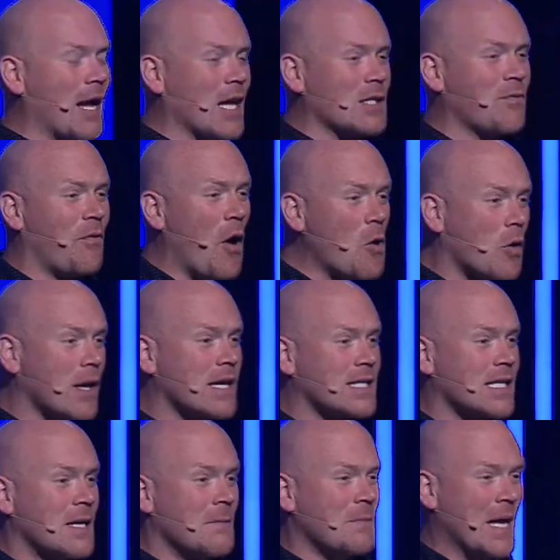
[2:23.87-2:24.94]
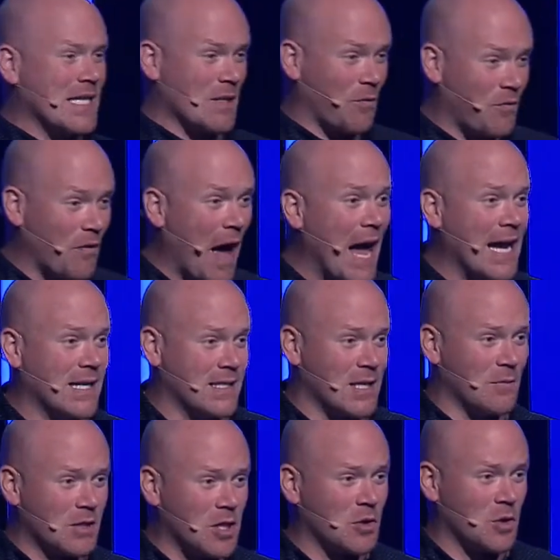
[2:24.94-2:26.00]
Because focus is a fight. To,
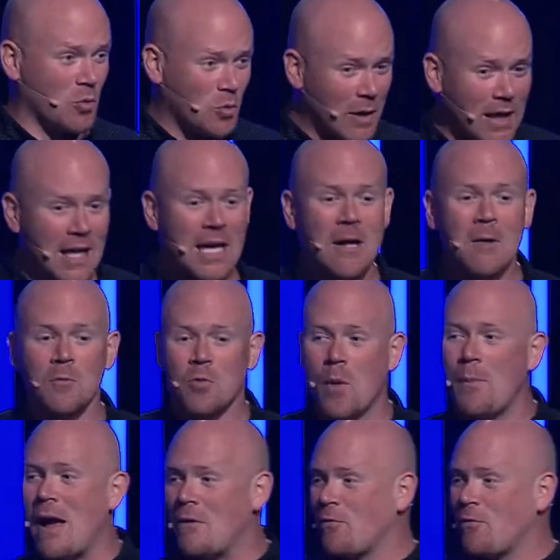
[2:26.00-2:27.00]
to, to, really remain